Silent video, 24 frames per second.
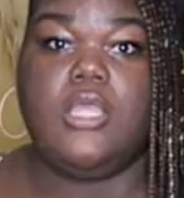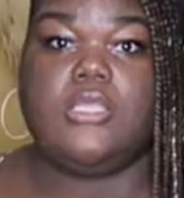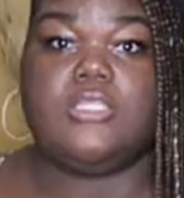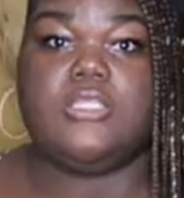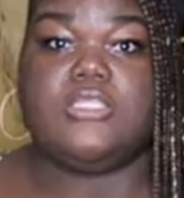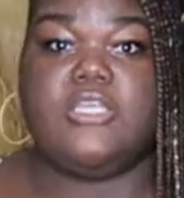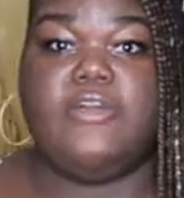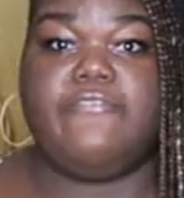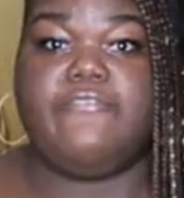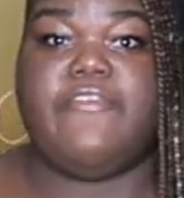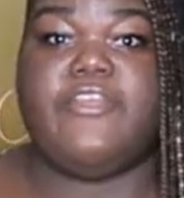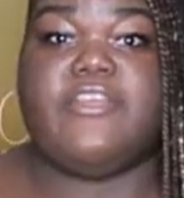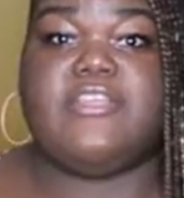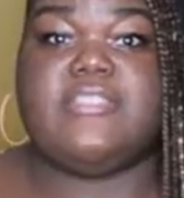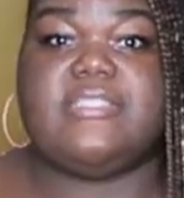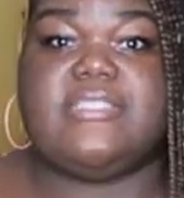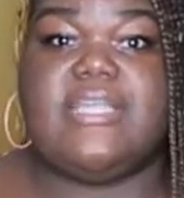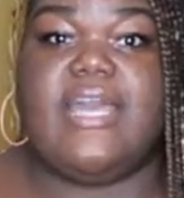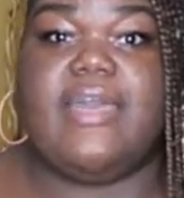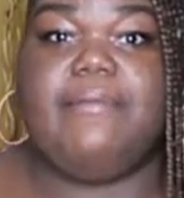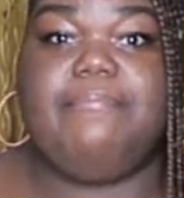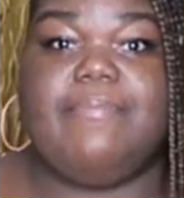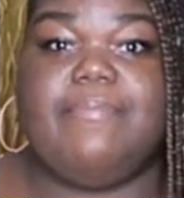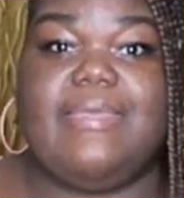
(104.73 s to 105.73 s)
So
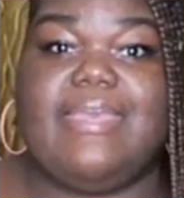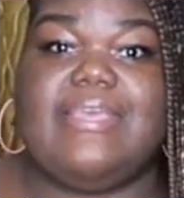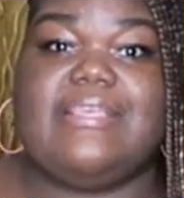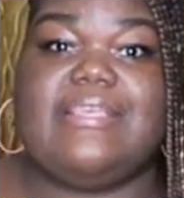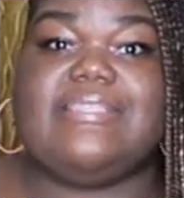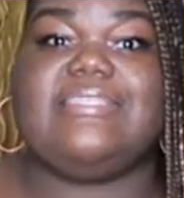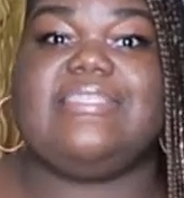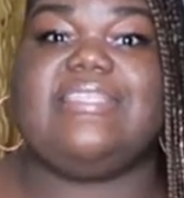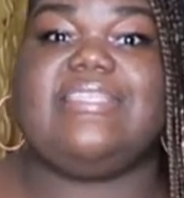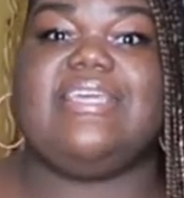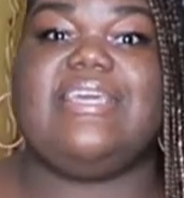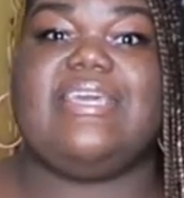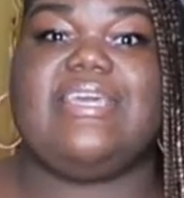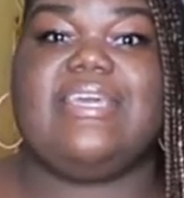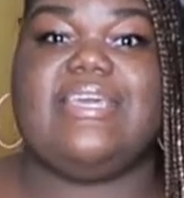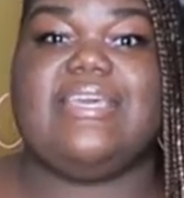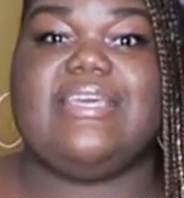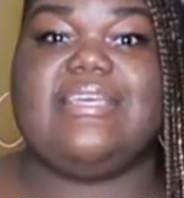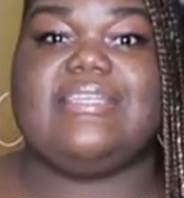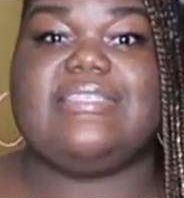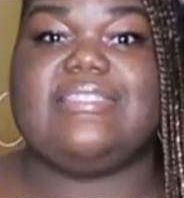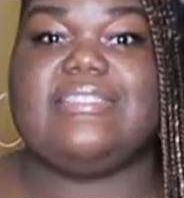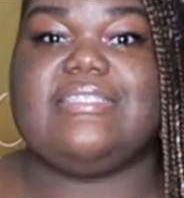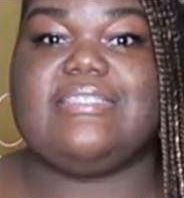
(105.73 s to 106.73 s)
first up is
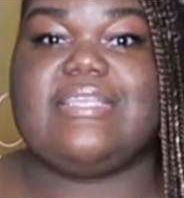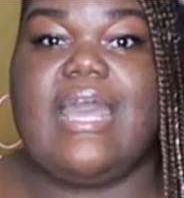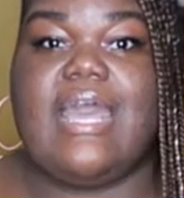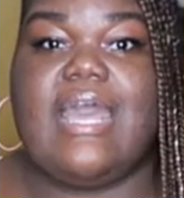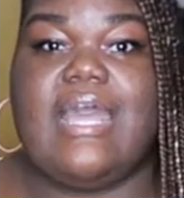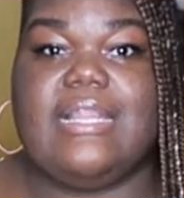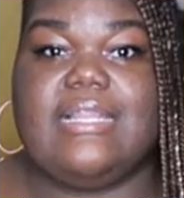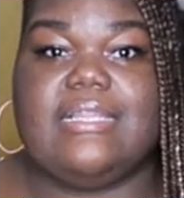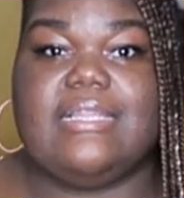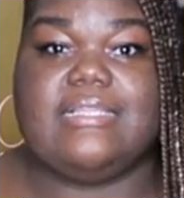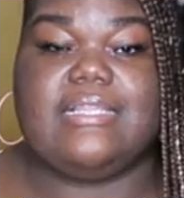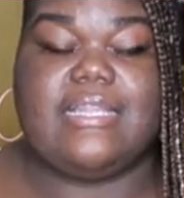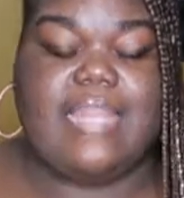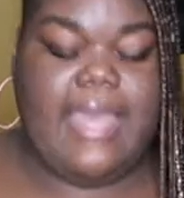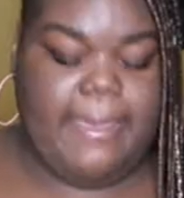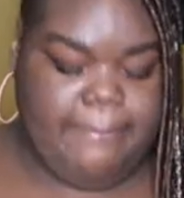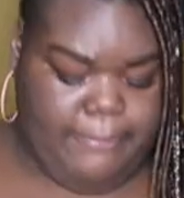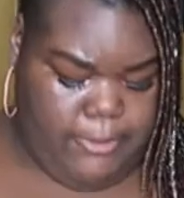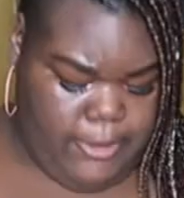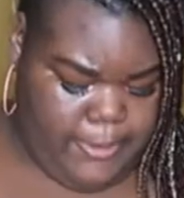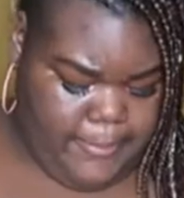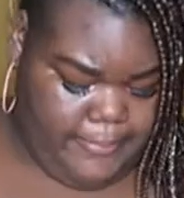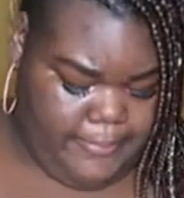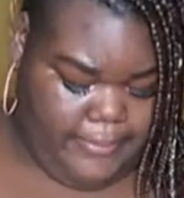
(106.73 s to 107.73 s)
this
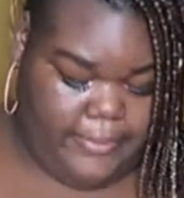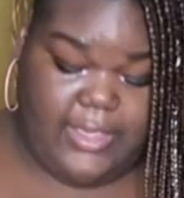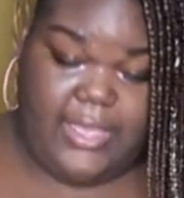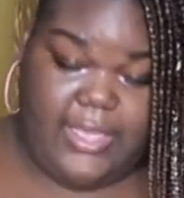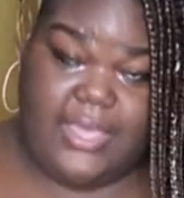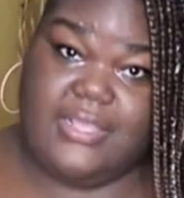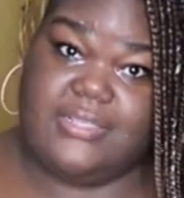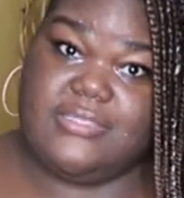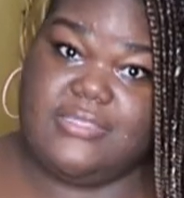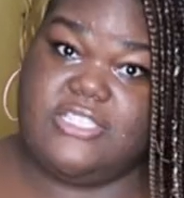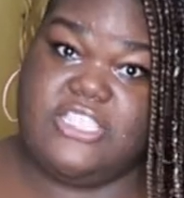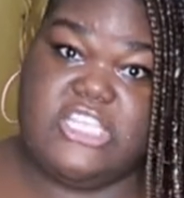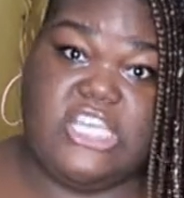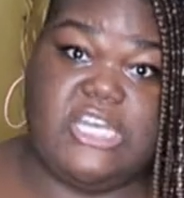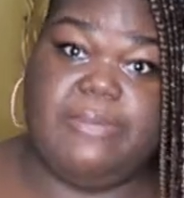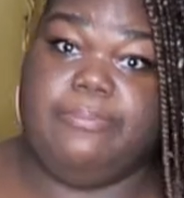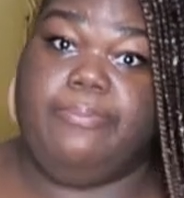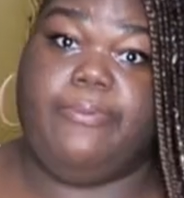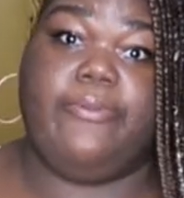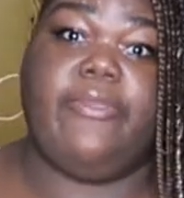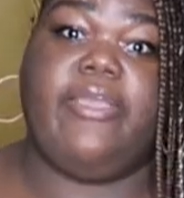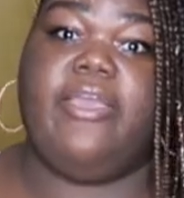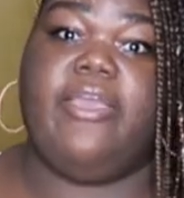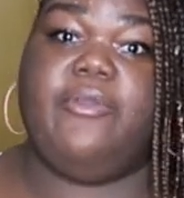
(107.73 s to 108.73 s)
leopard print, cheetah
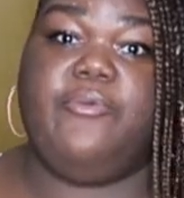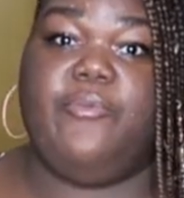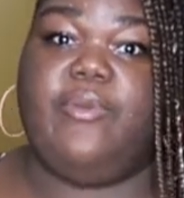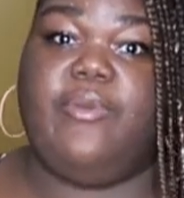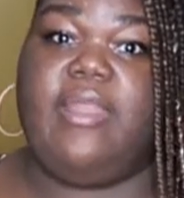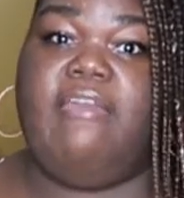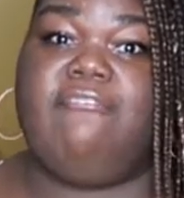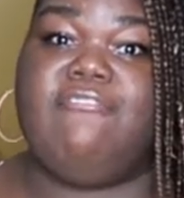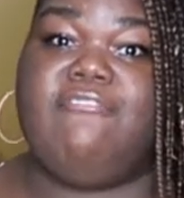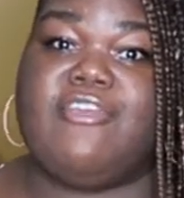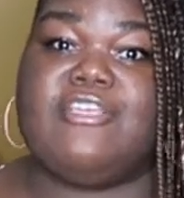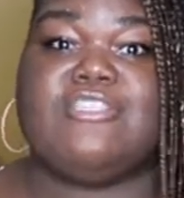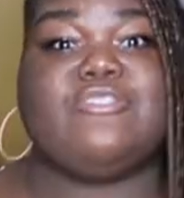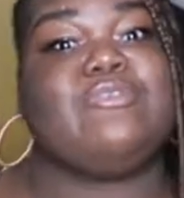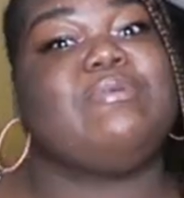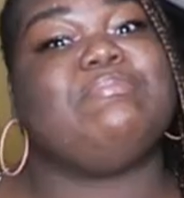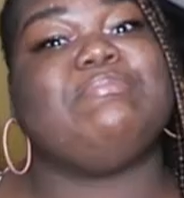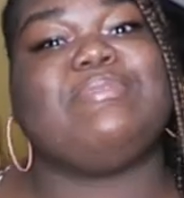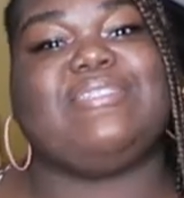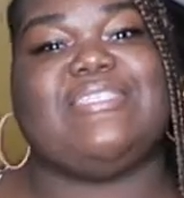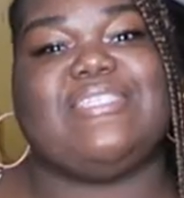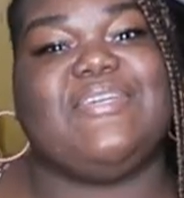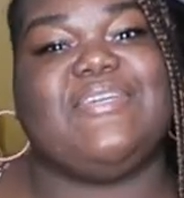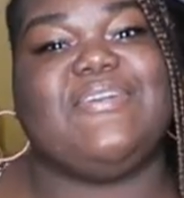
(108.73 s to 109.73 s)
print, whatever
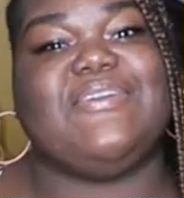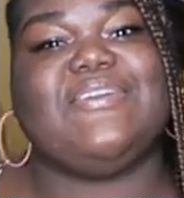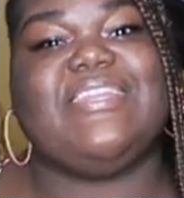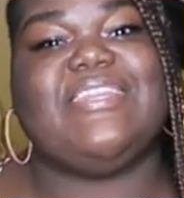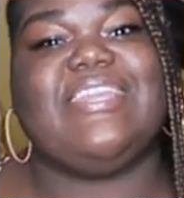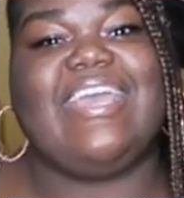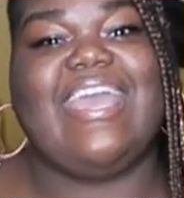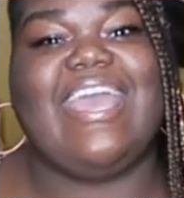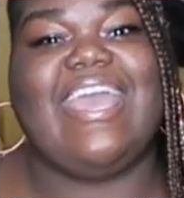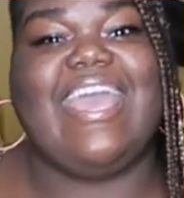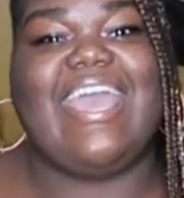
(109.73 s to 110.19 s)
swimsuit.